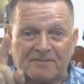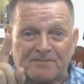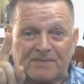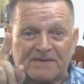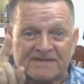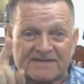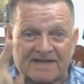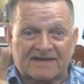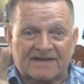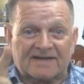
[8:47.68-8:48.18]

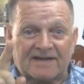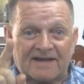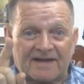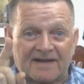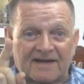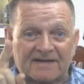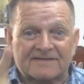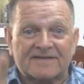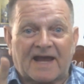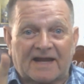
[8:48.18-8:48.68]
particular
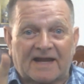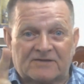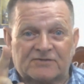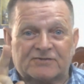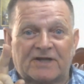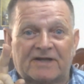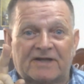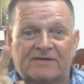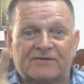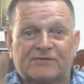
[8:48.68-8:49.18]

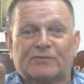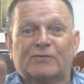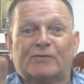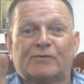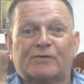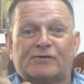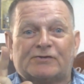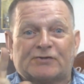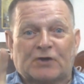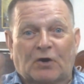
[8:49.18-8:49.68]
attention to
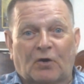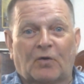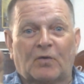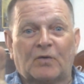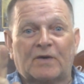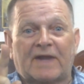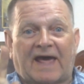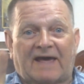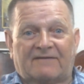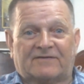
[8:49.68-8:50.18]

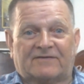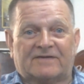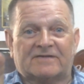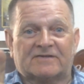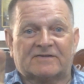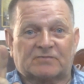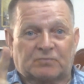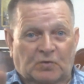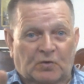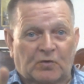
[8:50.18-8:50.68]
Joan
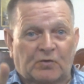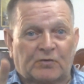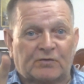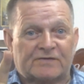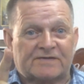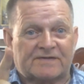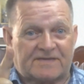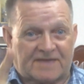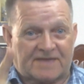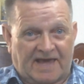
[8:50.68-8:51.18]
Evans'
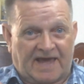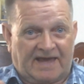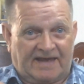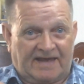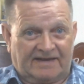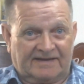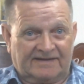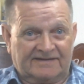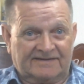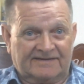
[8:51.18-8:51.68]
words there.